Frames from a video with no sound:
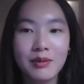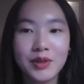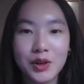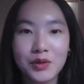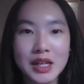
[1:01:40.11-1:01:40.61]

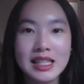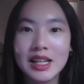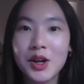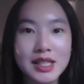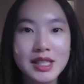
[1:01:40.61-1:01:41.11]
Feel free
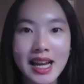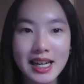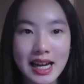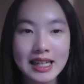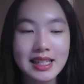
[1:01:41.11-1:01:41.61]
to, stay
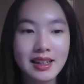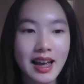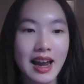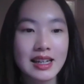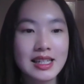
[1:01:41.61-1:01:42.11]
connected
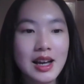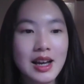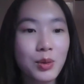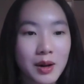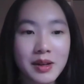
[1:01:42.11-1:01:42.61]
and
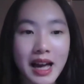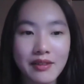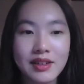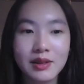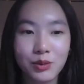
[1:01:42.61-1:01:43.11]
we're
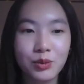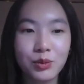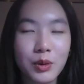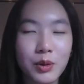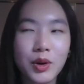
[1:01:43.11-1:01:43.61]

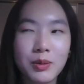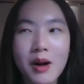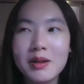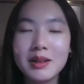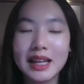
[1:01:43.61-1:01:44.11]

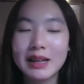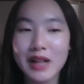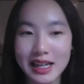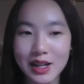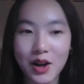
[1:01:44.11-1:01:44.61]
probably like
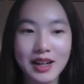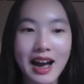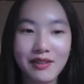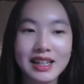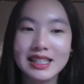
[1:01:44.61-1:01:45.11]
planning on
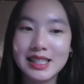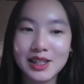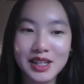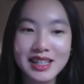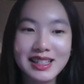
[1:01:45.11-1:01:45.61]
having a
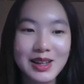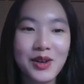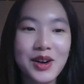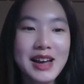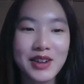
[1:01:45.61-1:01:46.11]
series. So
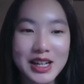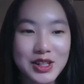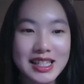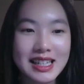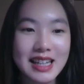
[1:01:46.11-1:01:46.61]
if you're
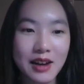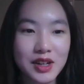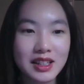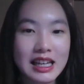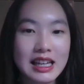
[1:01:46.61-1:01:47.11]
interested,
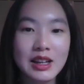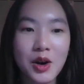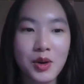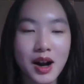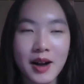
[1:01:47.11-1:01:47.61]
definitely,
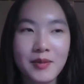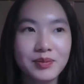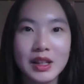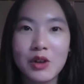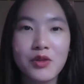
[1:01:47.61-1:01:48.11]

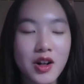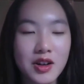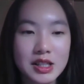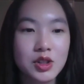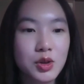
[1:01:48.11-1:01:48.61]
follow
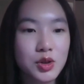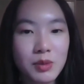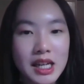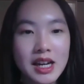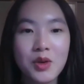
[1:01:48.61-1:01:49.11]
us on social
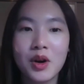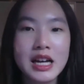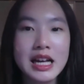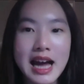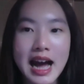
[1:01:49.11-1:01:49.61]
media
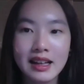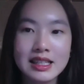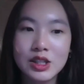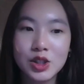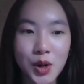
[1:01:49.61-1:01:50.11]
or at
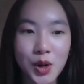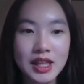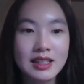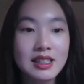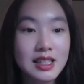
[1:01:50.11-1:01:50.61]
least join
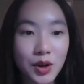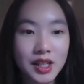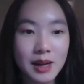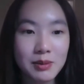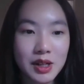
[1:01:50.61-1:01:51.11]
the
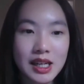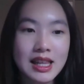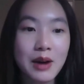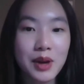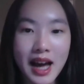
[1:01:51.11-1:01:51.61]
Discord community
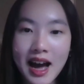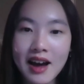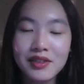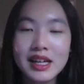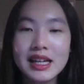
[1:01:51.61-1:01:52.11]
that we
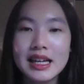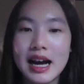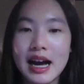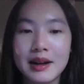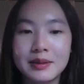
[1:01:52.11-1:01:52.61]
have.
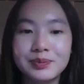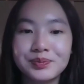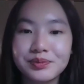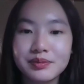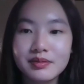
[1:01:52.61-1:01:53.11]

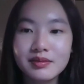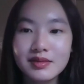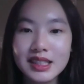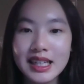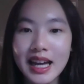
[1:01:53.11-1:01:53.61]
Um,
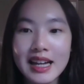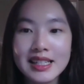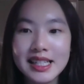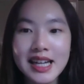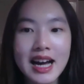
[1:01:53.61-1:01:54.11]

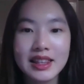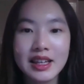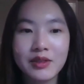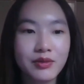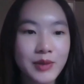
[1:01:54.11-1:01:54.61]
and yeah, I
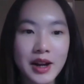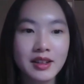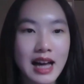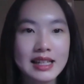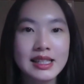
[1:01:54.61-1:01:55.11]
think very
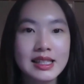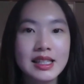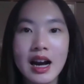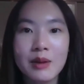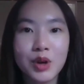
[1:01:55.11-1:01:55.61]

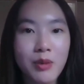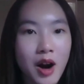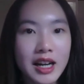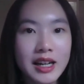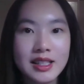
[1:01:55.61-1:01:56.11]
last
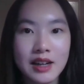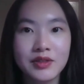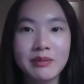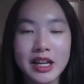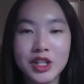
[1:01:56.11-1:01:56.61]
remark,
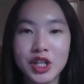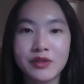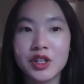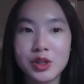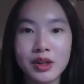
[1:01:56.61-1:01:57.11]
definitely make sure
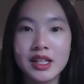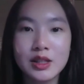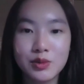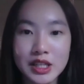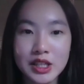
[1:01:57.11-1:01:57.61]
if you're doing
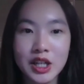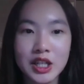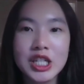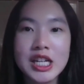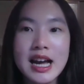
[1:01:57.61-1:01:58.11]
this
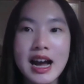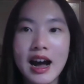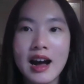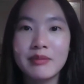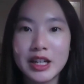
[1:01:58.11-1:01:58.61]
research,
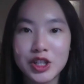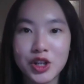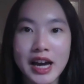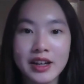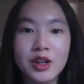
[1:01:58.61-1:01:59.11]
make
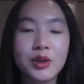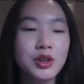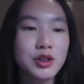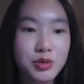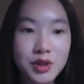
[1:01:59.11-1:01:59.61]
sure that
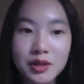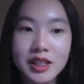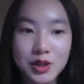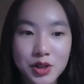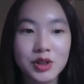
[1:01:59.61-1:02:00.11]
you're
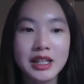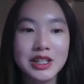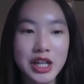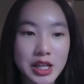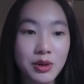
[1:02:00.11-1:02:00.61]
truly,
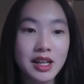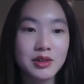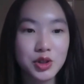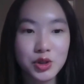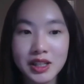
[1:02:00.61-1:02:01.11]
truly genuine
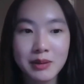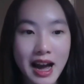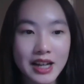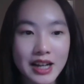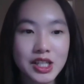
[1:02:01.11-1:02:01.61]
and truly
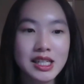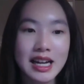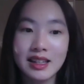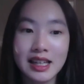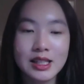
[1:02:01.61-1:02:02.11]
passionate.
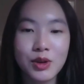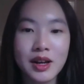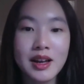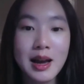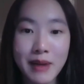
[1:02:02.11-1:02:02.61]
I think that's
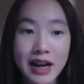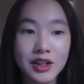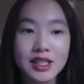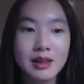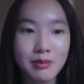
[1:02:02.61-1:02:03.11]
what
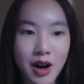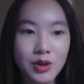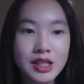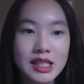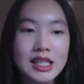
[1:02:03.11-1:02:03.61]
matters the
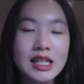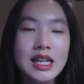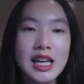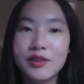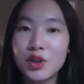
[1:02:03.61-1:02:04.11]
most.
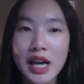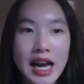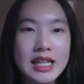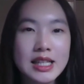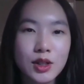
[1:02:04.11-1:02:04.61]
If you get any